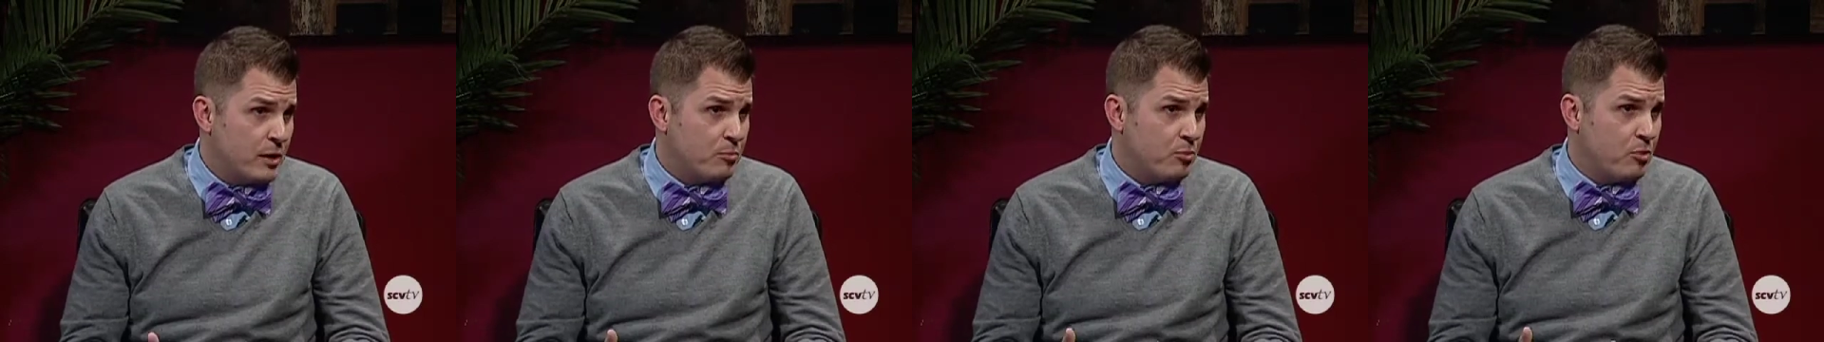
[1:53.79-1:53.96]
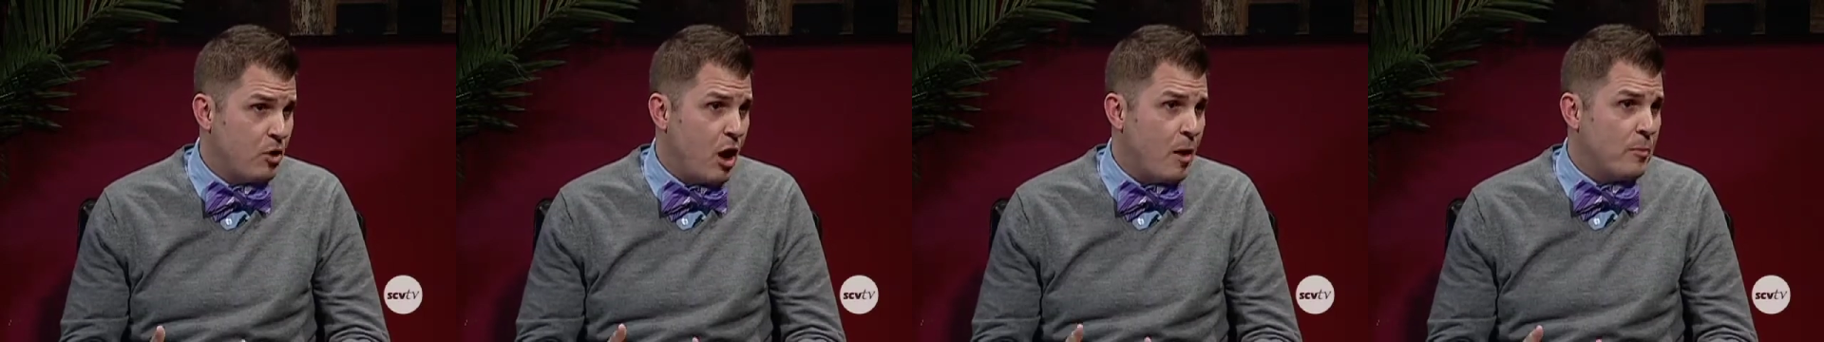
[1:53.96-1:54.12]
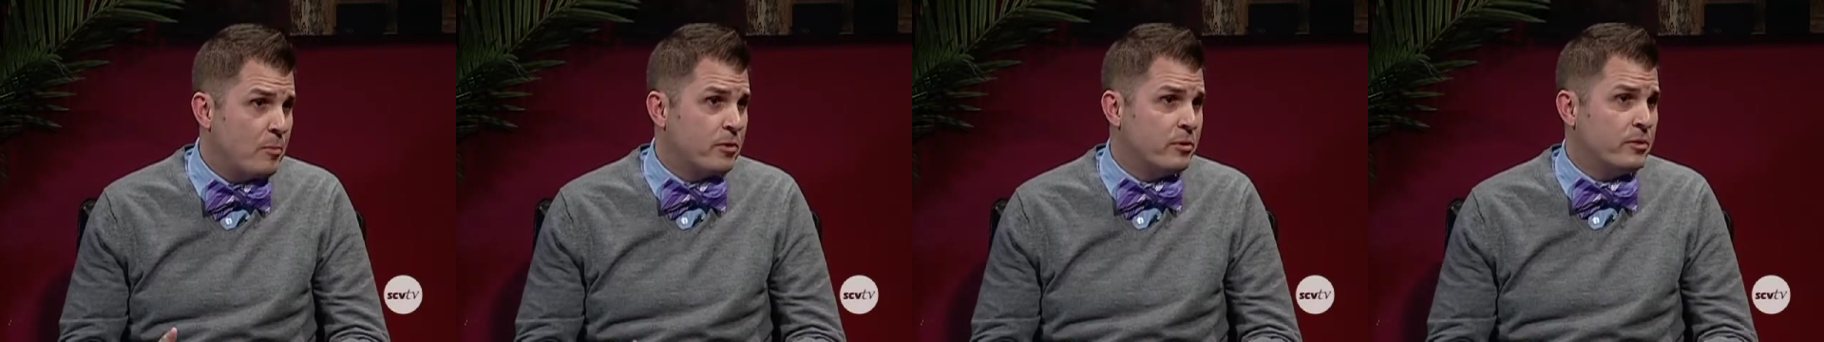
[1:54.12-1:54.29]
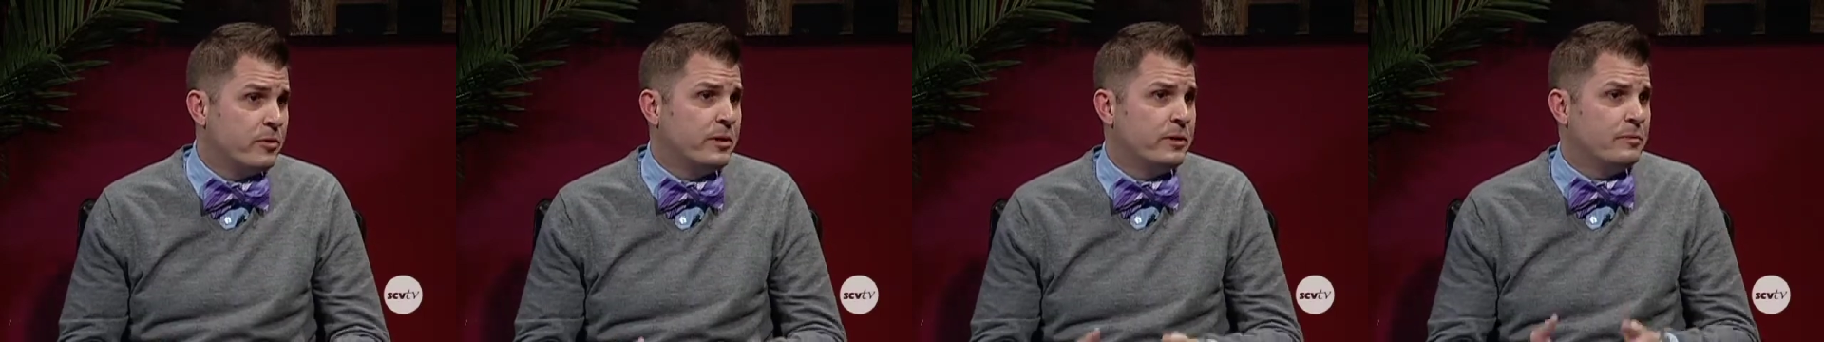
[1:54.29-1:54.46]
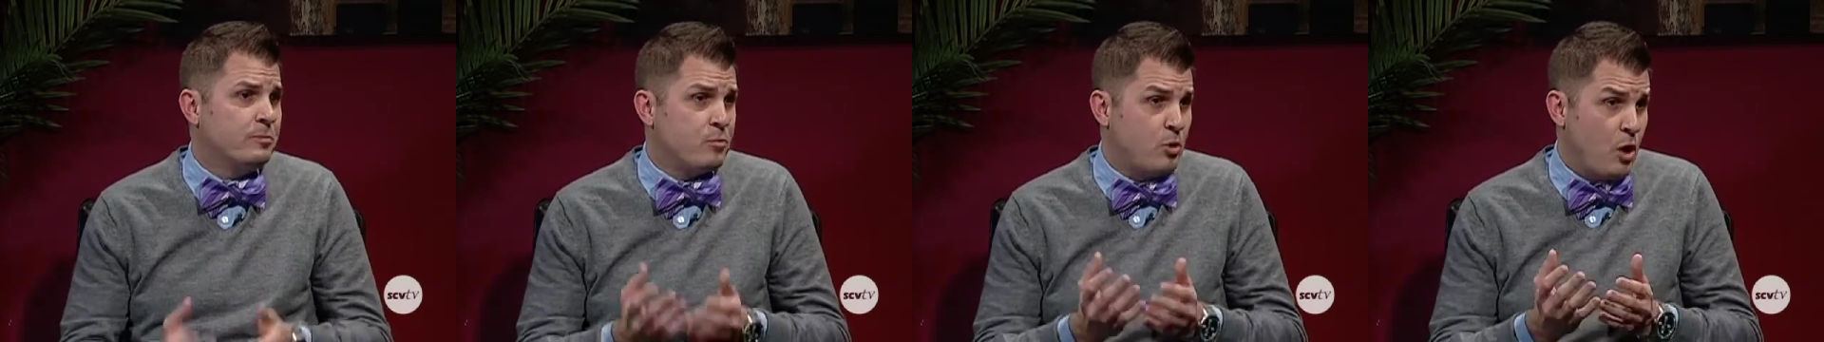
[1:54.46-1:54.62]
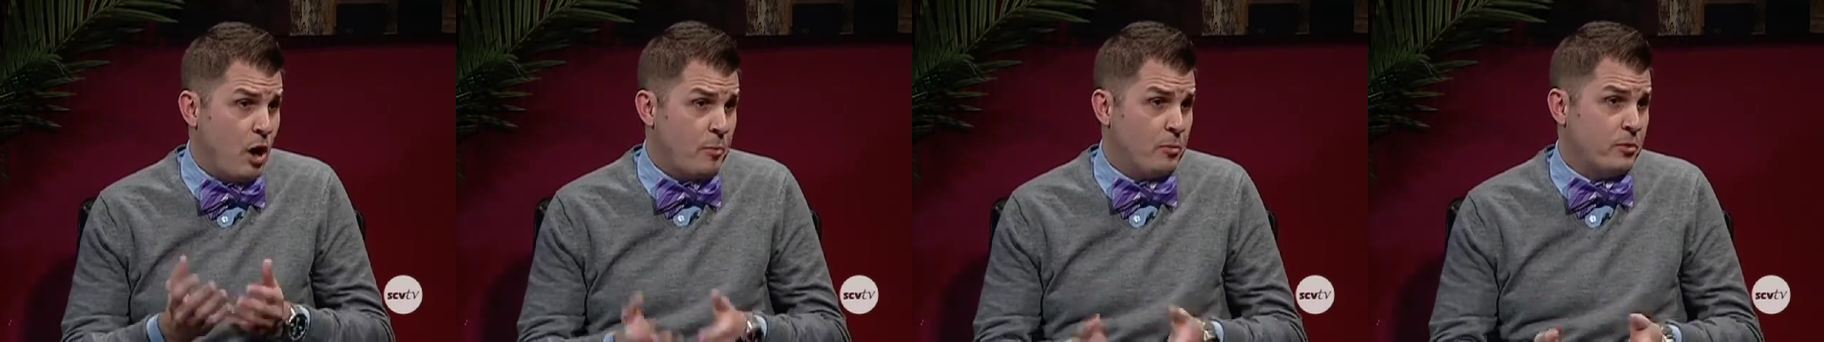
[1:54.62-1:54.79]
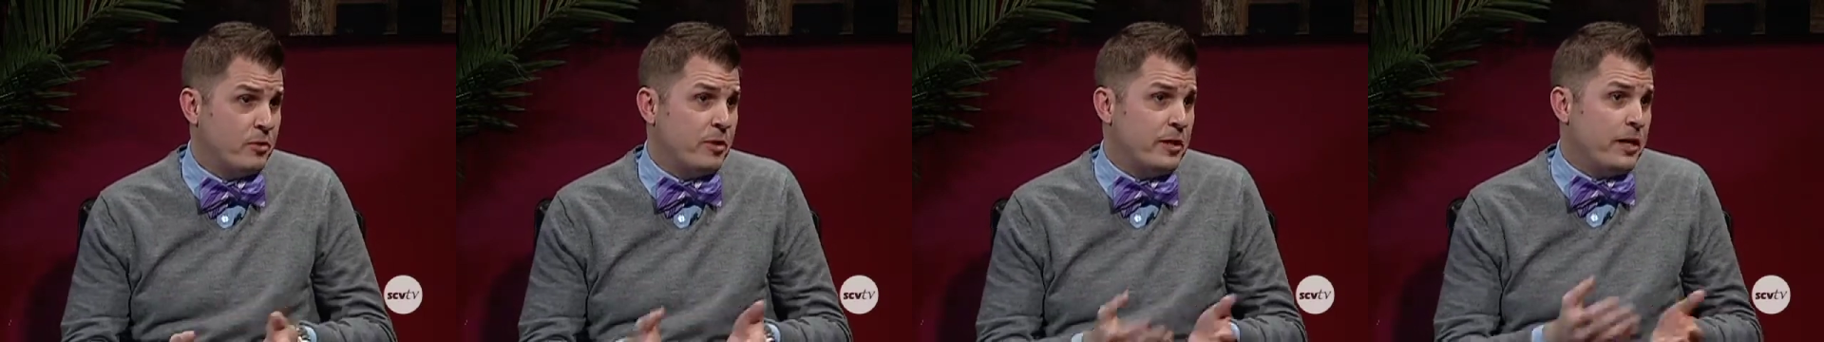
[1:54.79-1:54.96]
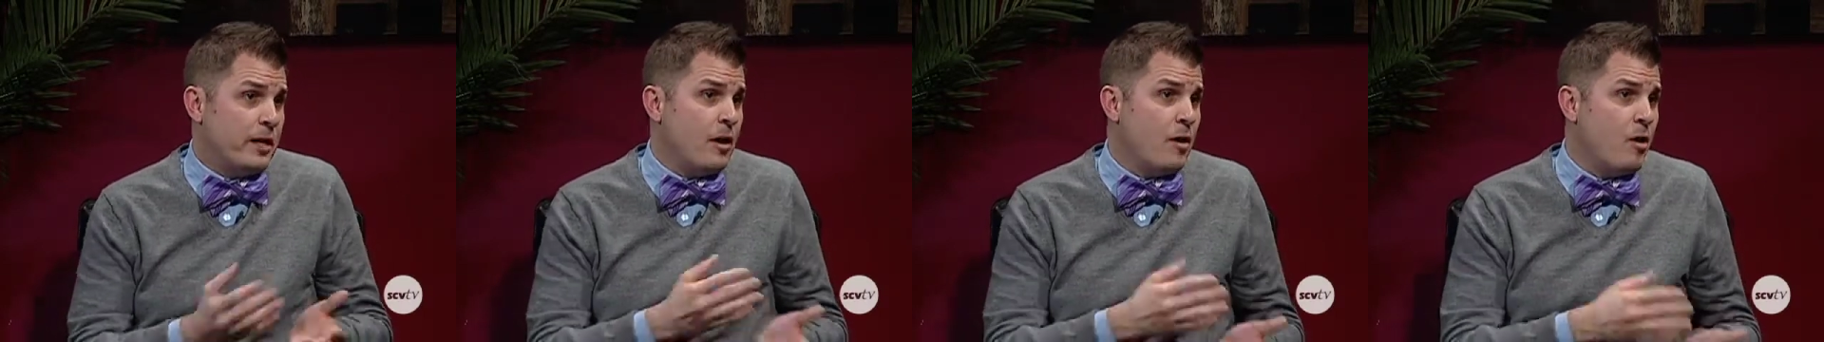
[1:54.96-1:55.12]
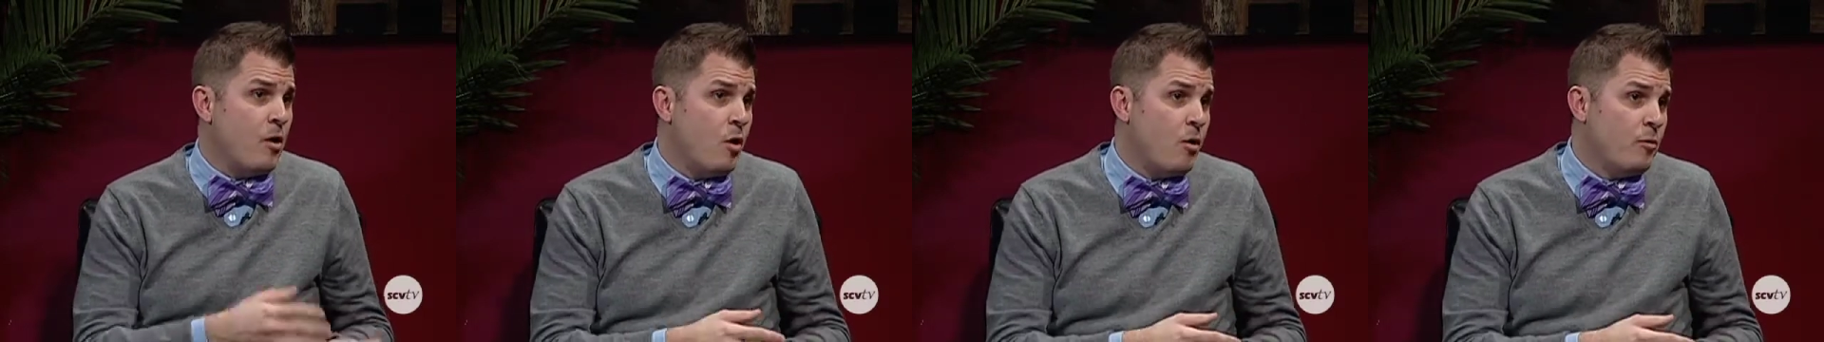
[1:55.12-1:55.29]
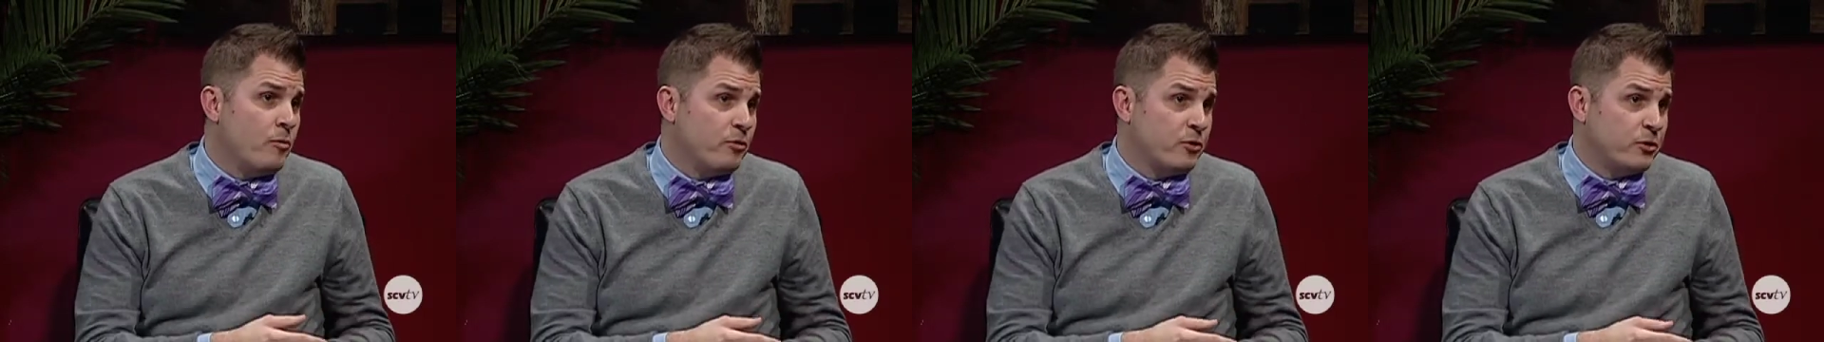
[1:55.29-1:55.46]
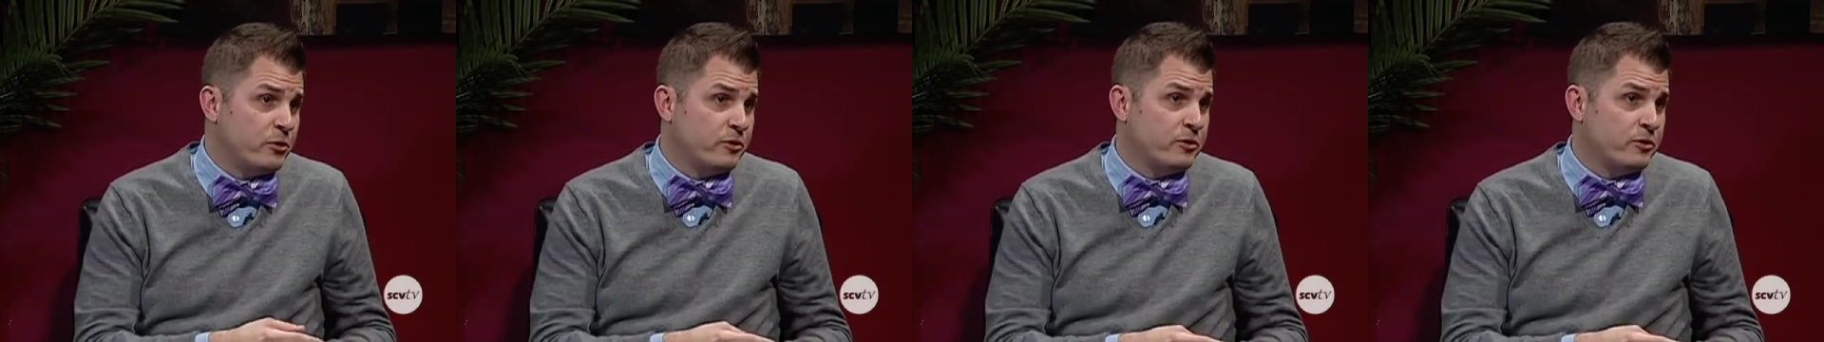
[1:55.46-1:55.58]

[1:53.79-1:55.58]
properly a home for